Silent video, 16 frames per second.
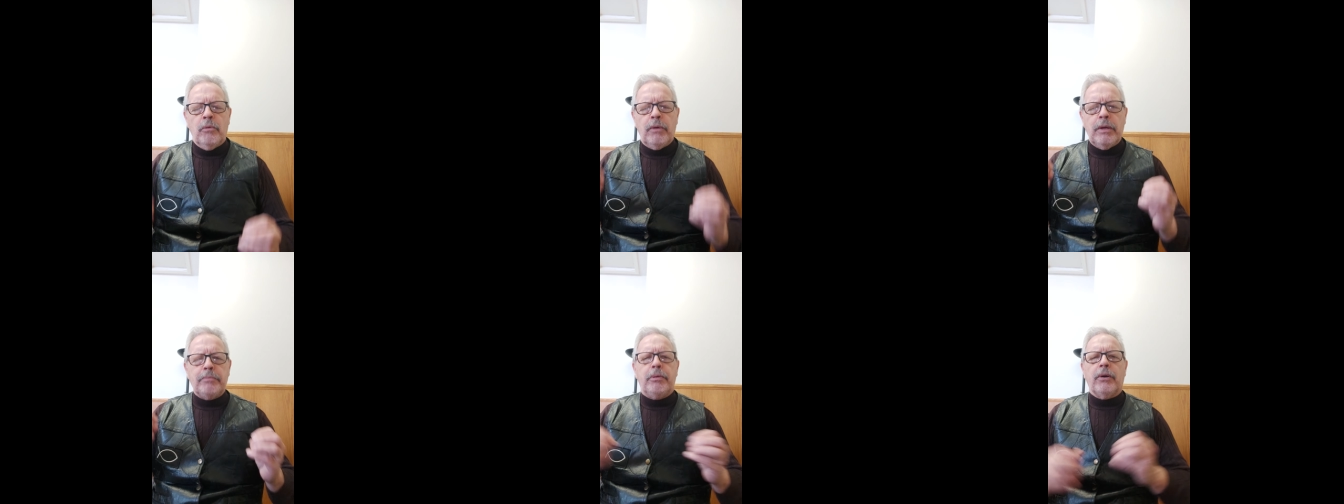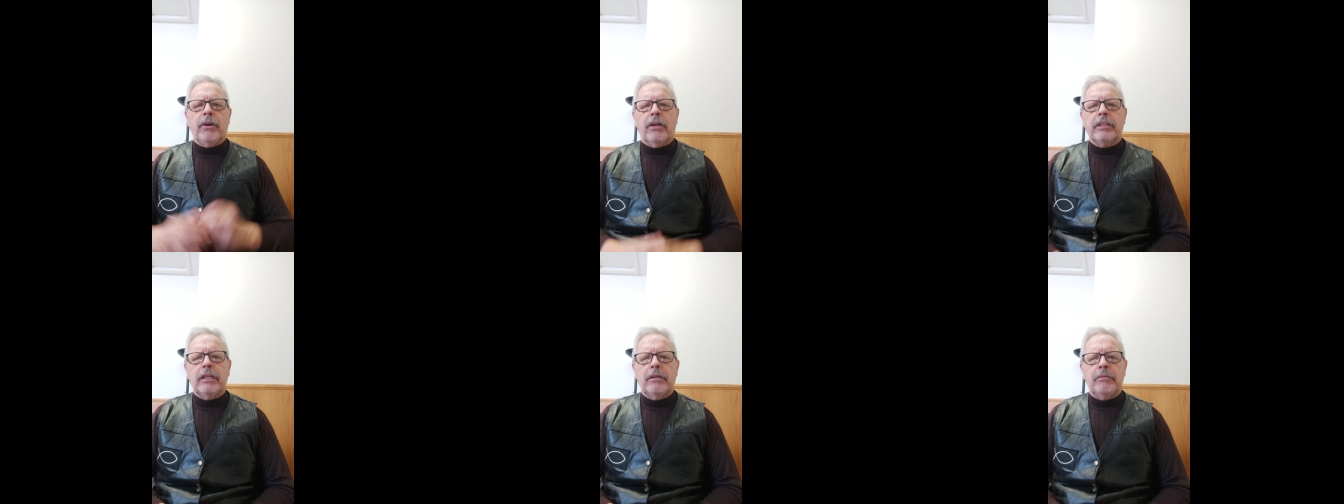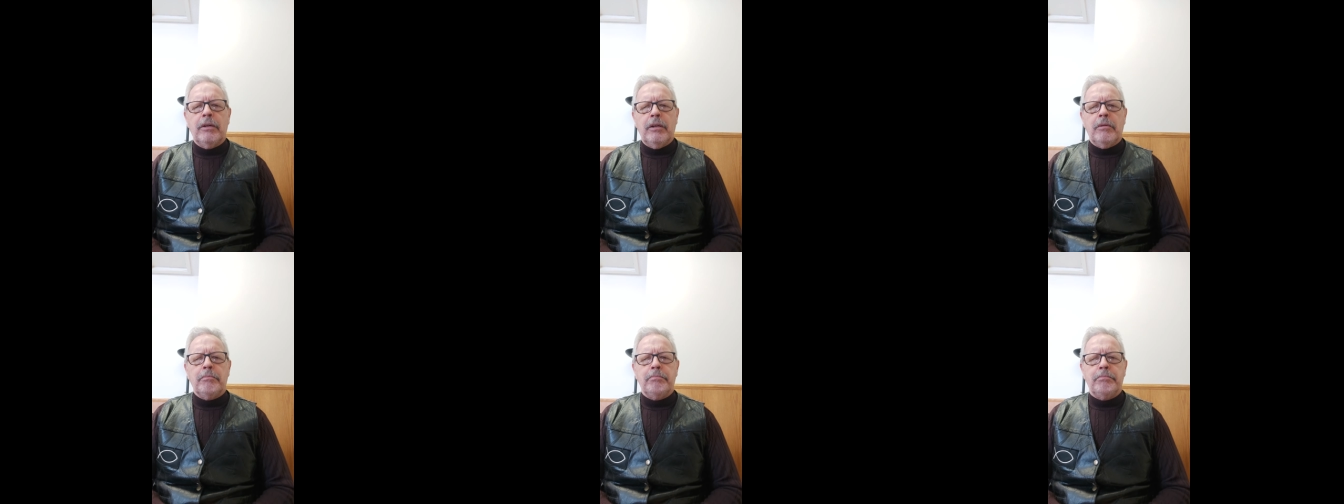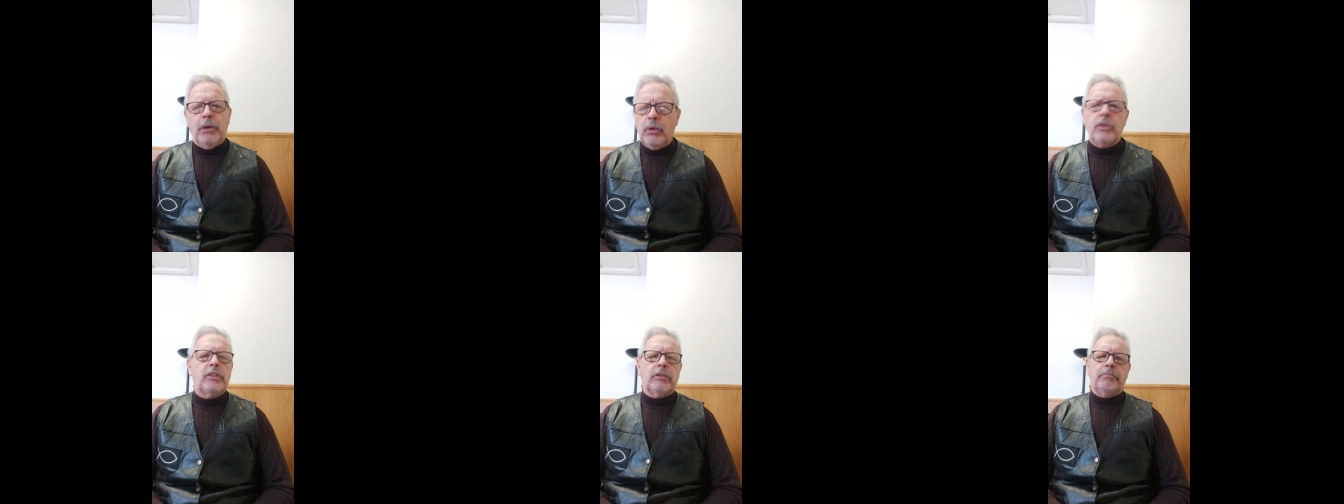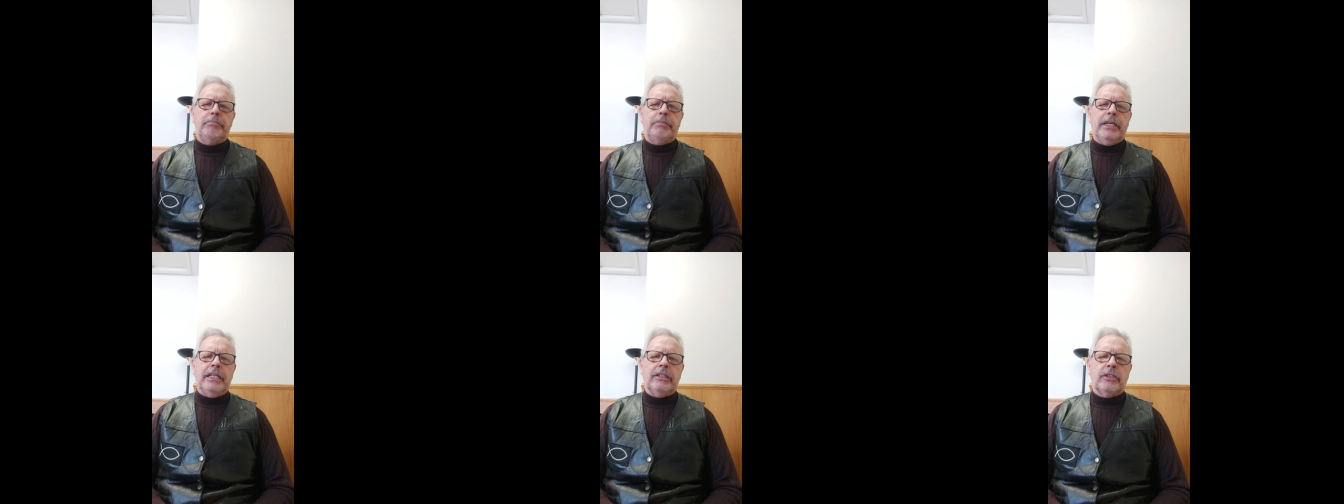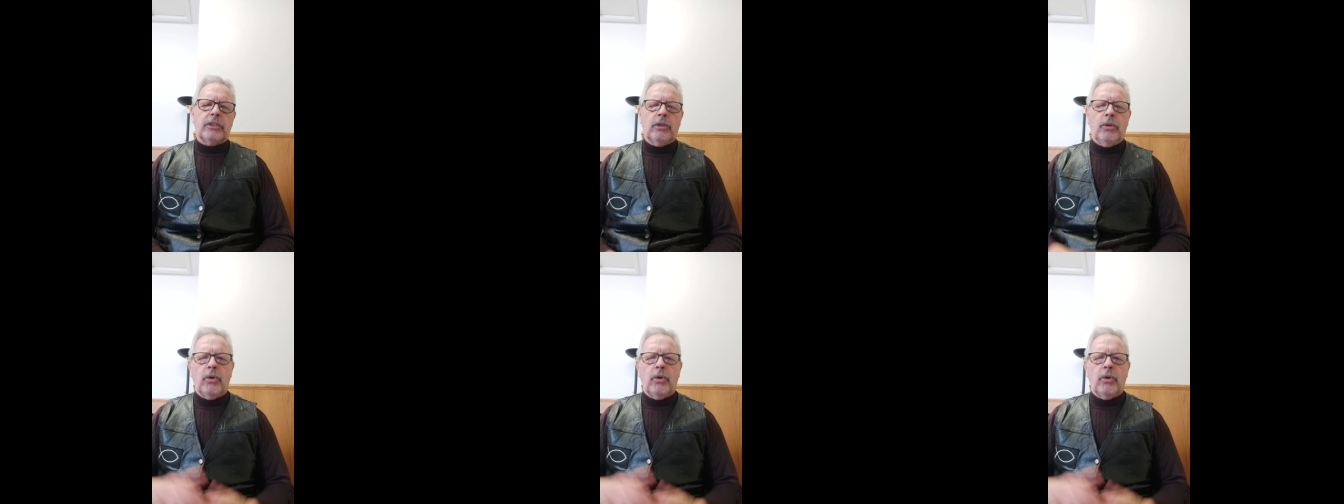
We put on the boots of peace.